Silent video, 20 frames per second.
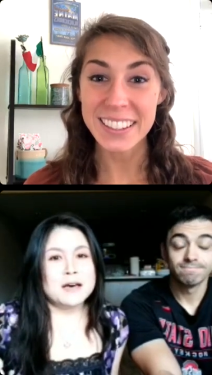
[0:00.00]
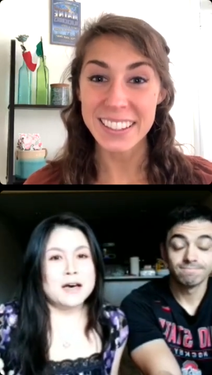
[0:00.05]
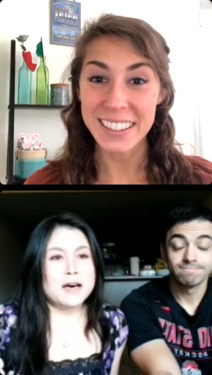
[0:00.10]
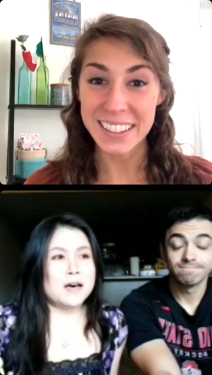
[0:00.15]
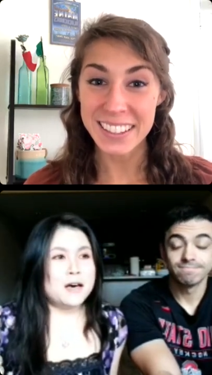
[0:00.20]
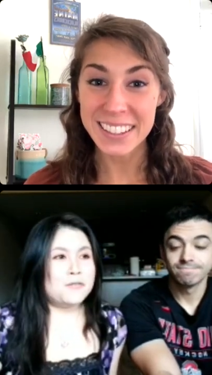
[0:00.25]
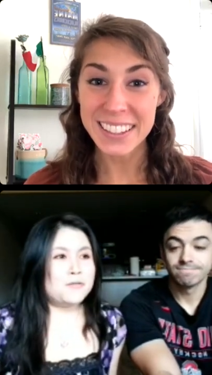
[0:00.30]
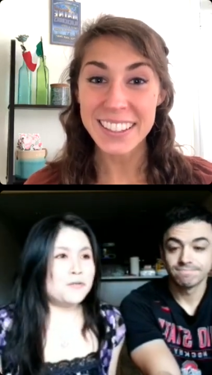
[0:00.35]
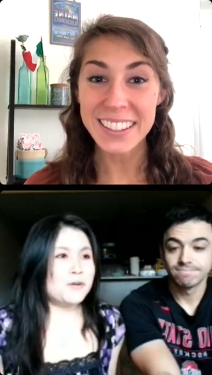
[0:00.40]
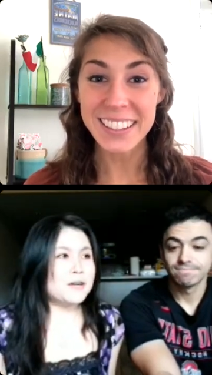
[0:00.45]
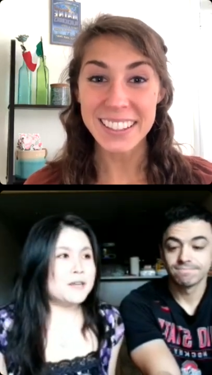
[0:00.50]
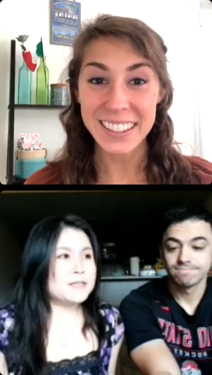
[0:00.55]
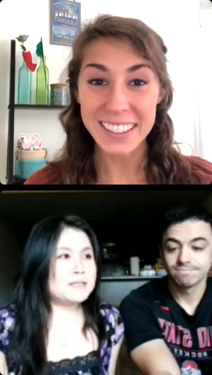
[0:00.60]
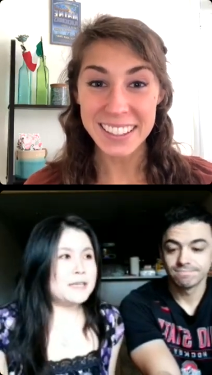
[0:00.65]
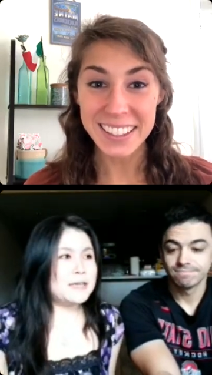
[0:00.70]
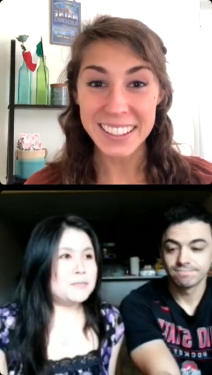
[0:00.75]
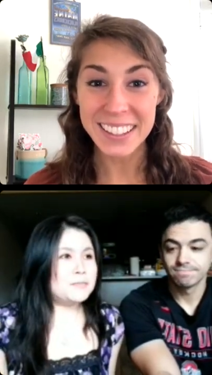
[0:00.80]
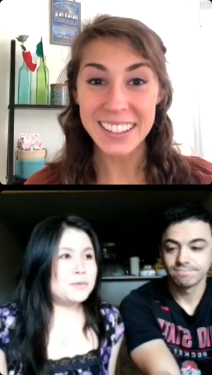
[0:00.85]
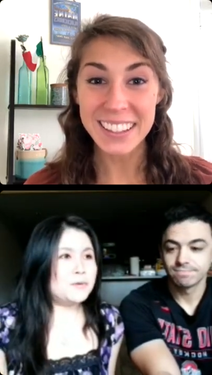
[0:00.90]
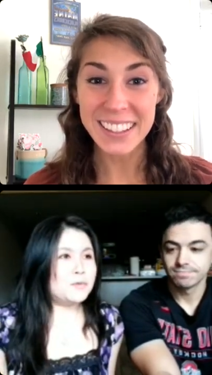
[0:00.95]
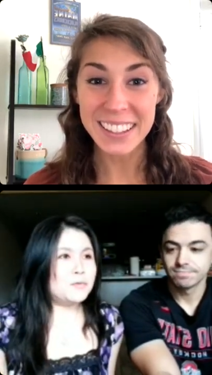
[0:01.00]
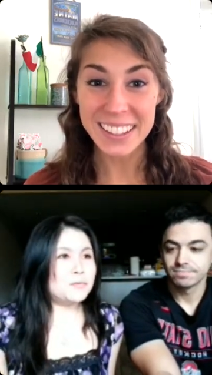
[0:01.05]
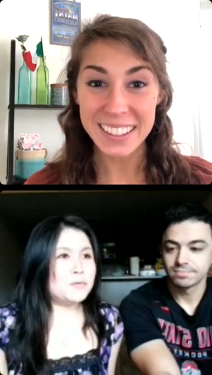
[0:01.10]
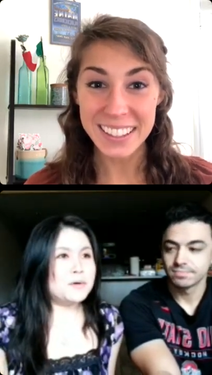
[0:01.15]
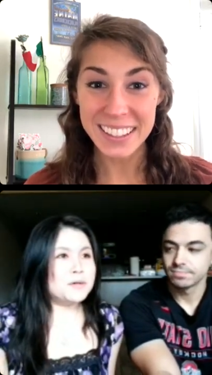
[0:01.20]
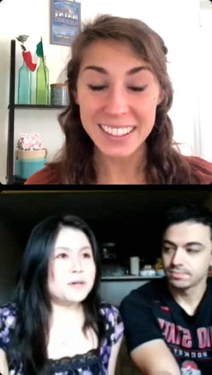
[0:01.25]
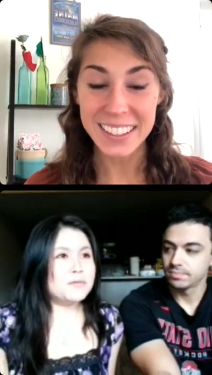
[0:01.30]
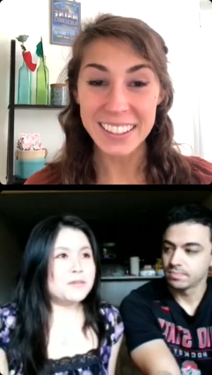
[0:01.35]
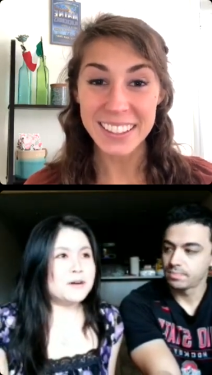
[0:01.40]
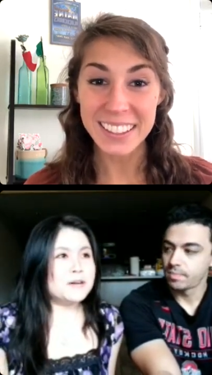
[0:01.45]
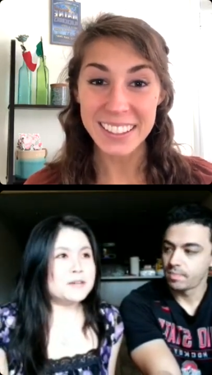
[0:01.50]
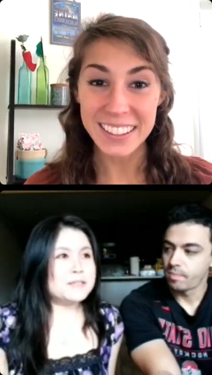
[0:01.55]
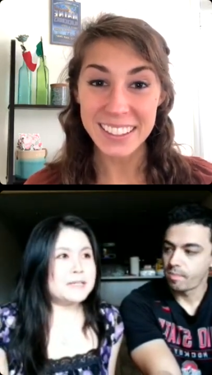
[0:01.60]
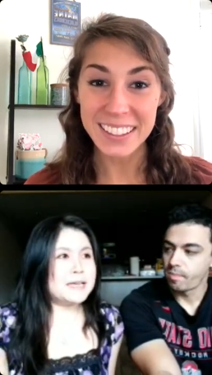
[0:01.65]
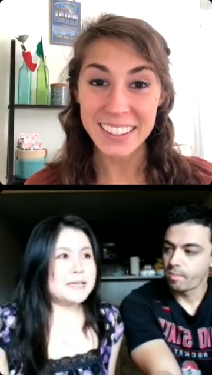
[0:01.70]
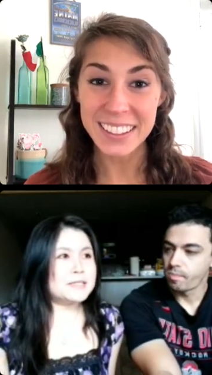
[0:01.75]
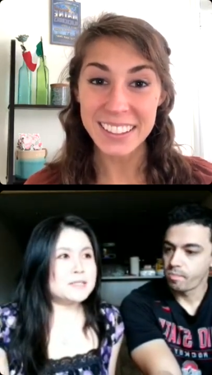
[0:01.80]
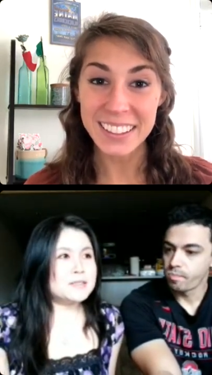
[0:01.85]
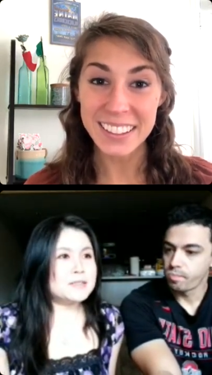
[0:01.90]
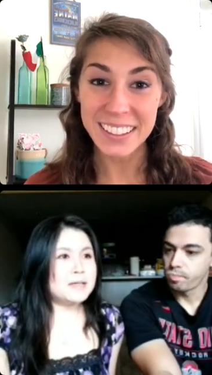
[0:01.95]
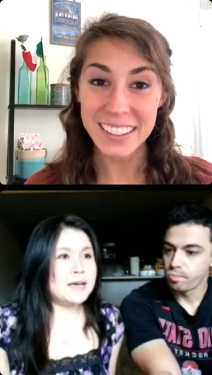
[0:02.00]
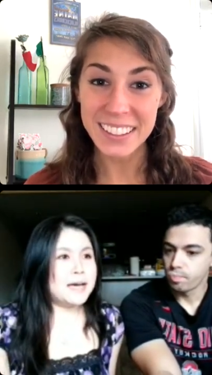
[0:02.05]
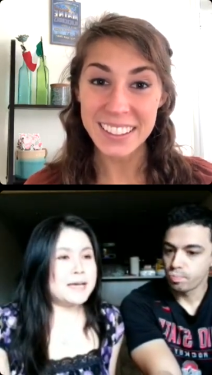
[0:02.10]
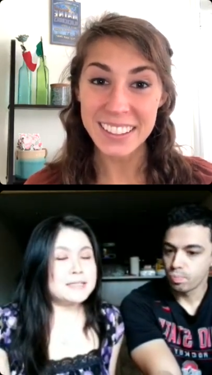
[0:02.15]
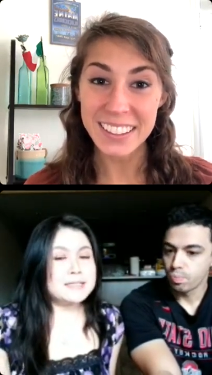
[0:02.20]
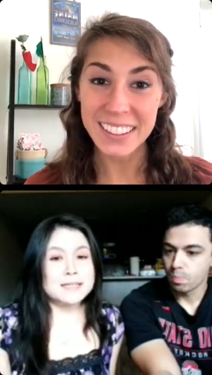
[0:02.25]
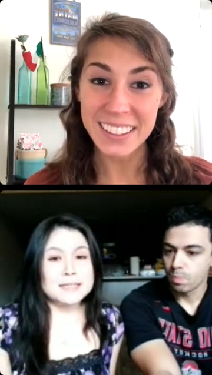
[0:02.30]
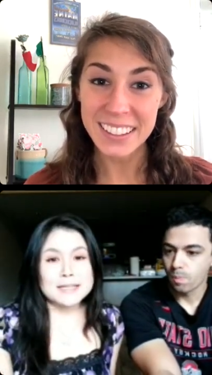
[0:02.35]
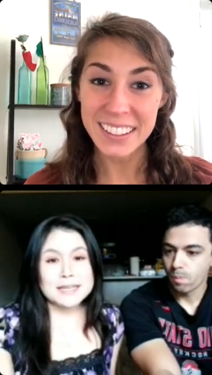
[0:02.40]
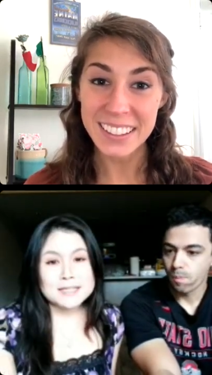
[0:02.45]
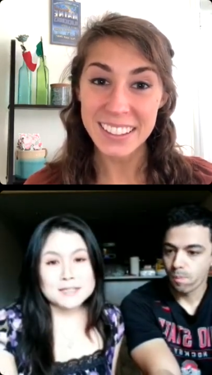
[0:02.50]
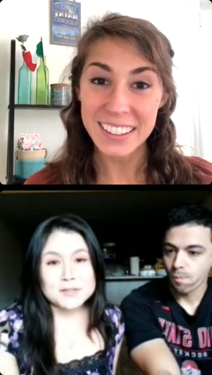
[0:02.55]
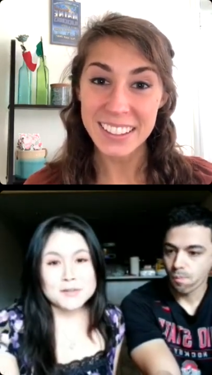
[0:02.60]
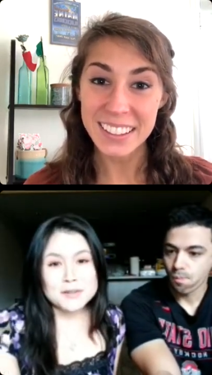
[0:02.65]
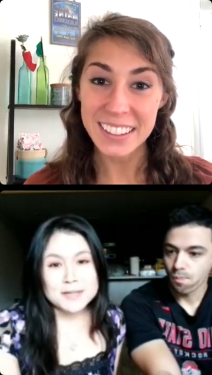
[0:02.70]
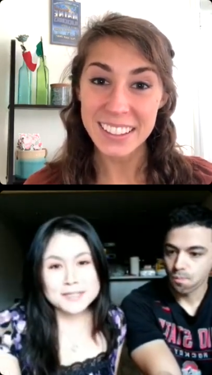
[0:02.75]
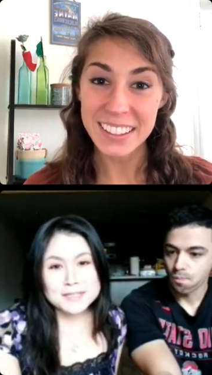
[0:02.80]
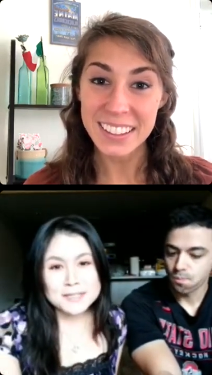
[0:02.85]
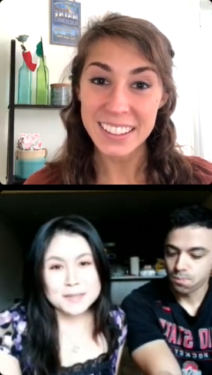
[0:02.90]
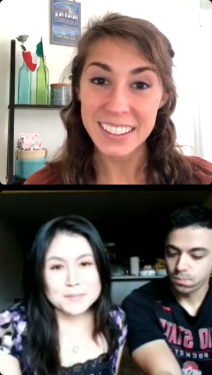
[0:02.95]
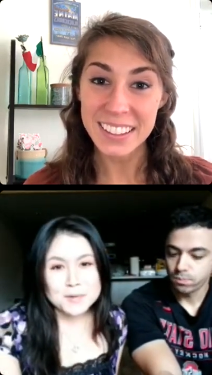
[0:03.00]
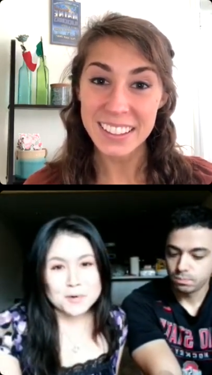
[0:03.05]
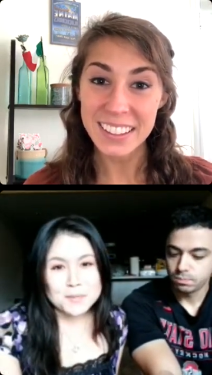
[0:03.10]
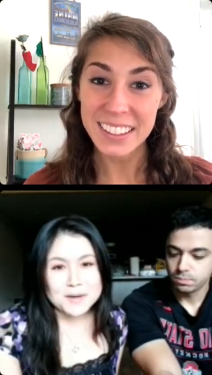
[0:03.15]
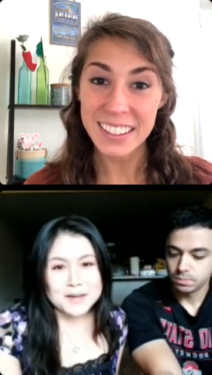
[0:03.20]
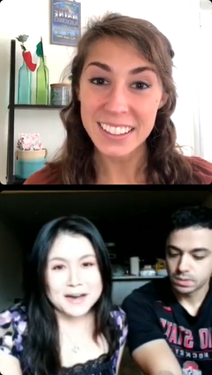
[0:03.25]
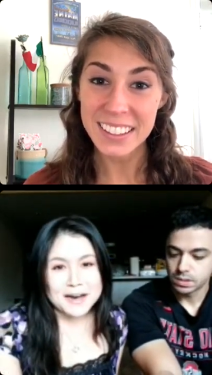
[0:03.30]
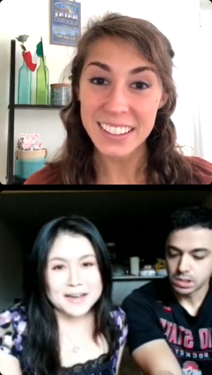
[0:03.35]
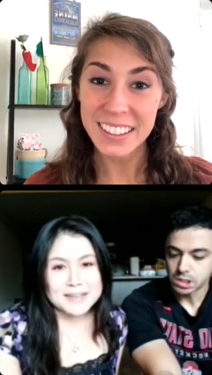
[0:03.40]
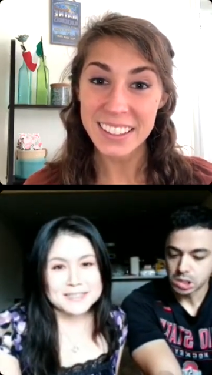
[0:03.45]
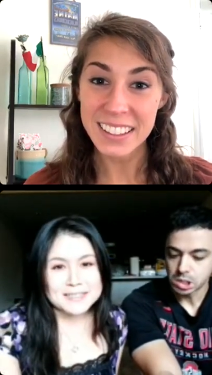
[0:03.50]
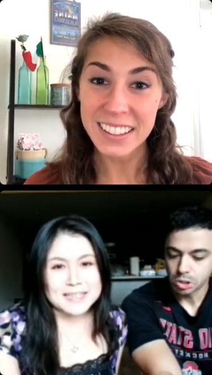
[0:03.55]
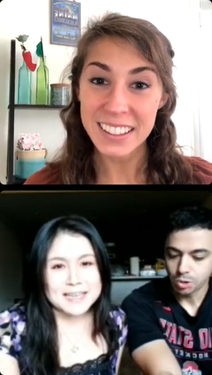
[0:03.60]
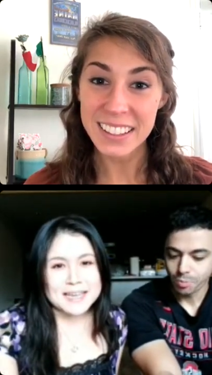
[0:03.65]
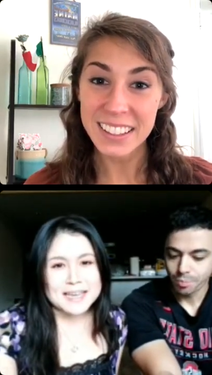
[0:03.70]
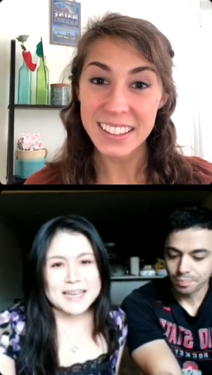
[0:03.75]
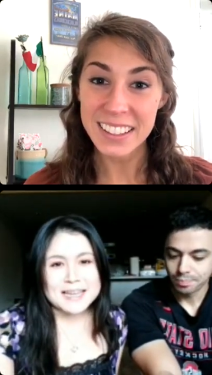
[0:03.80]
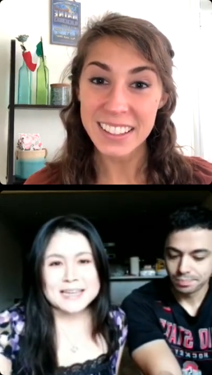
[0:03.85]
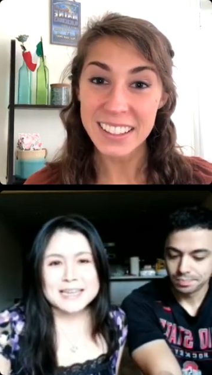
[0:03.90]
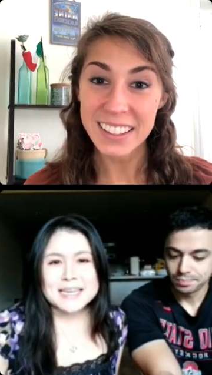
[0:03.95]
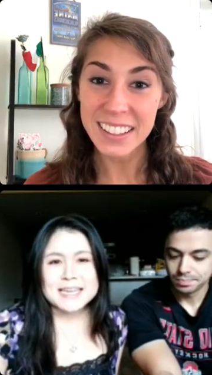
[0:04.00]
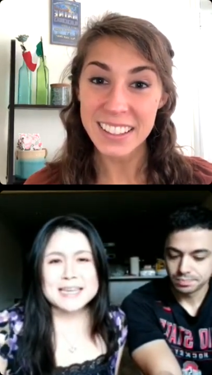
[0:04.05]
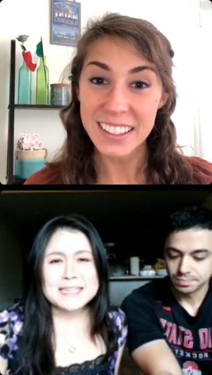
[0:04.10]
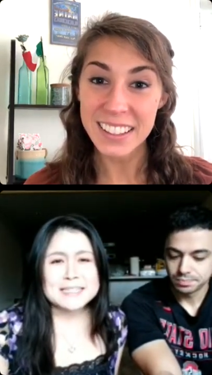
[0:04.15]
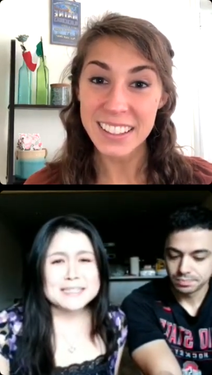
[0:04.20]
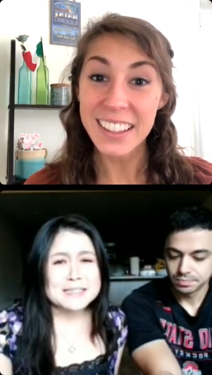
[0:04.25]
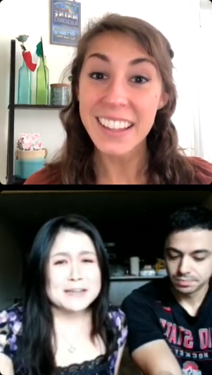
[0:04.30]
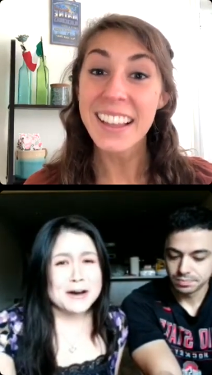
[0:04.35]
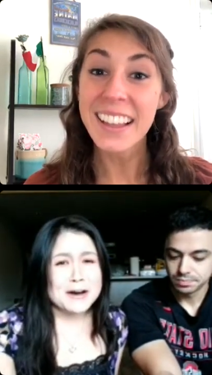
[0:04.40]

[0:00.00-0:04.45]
Speaker 1: uh, for example, one of our dates, I said, let's go get some omakase. And he did